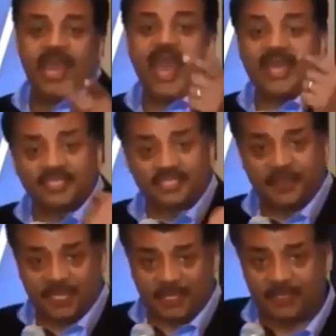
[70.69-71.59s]
asked
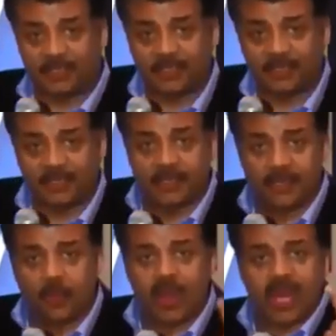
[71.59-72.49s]
me
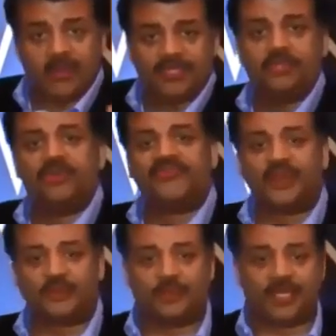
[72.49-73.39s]
what I would do if
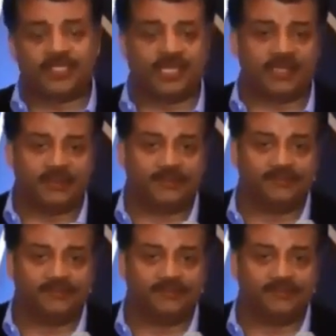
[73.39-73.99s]
I were president.